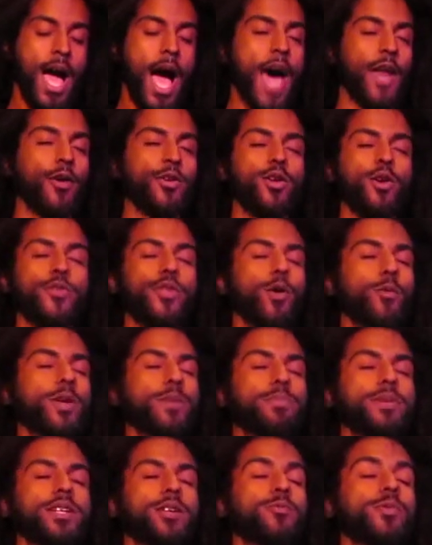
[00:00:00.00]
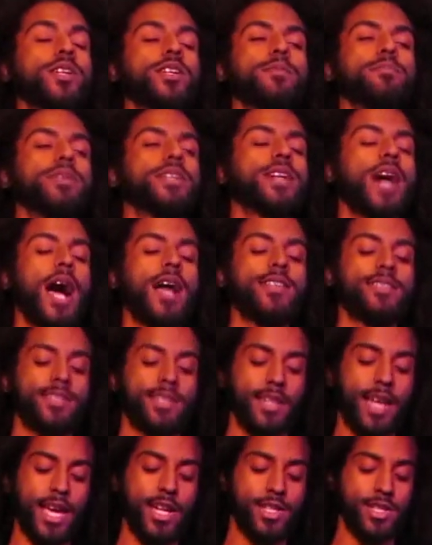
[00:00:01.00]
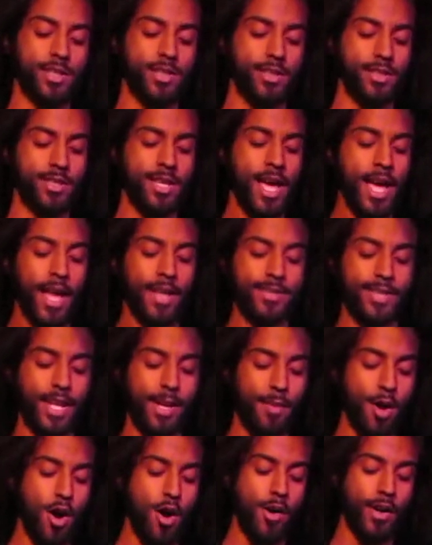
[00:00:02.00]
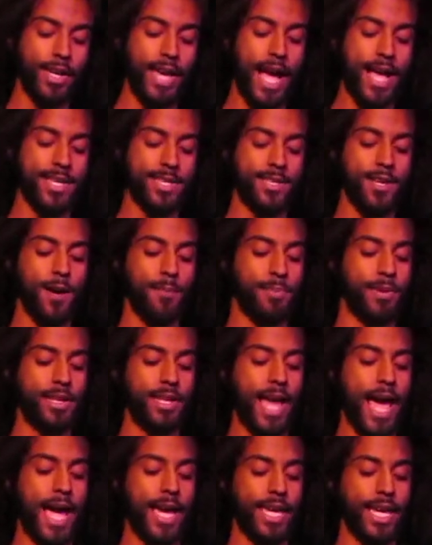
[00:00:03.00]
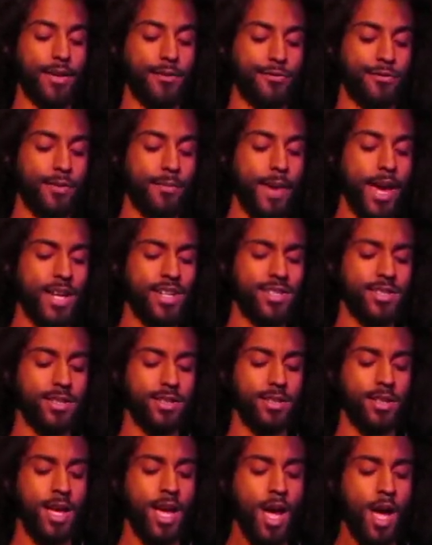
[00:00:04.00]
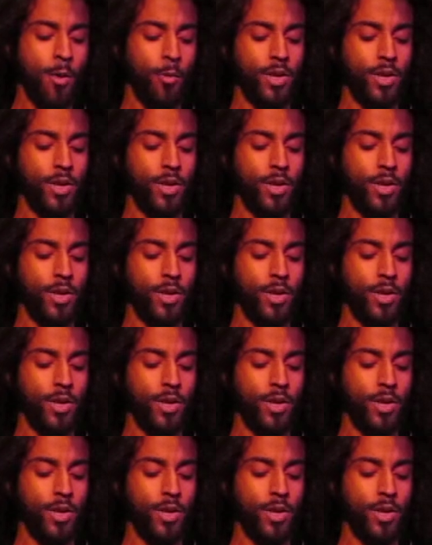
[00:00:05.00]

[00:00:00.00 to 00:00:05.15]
I don't know that we could be constellations. Instead, I'm all gassed up and lack information.